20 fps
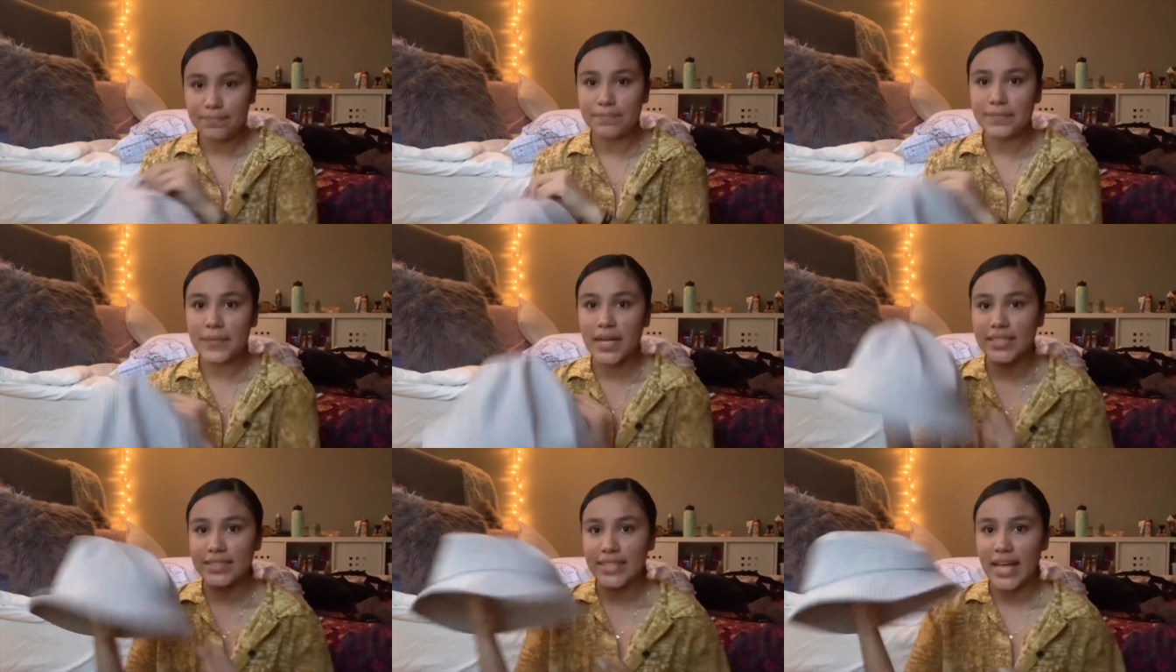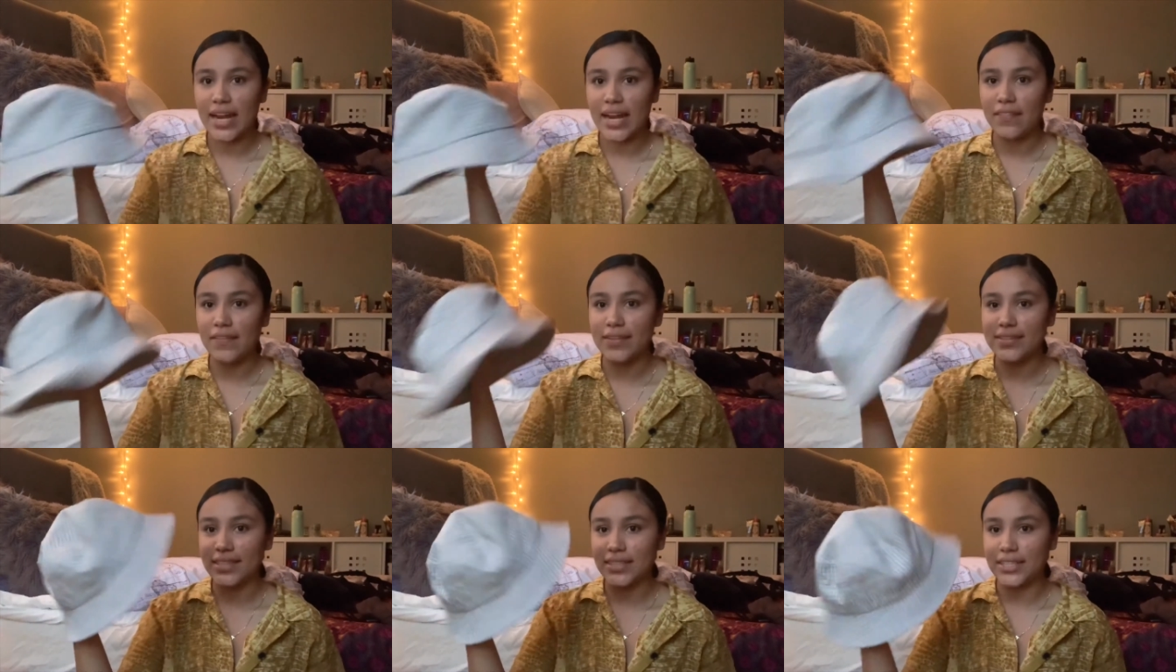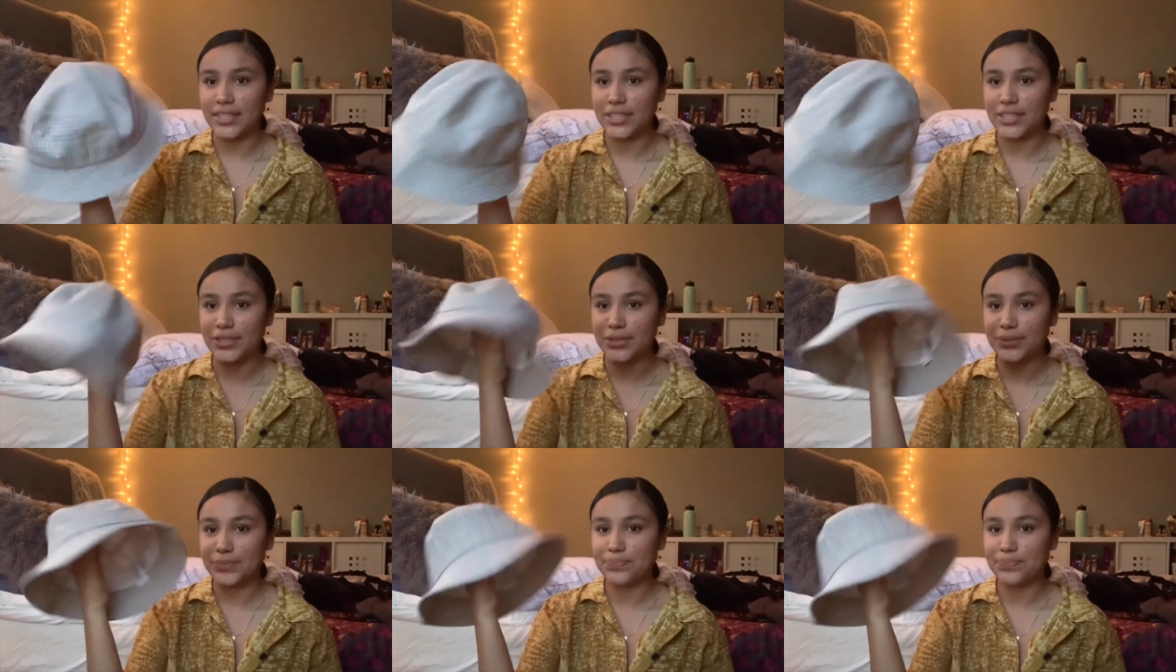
I just added this in here.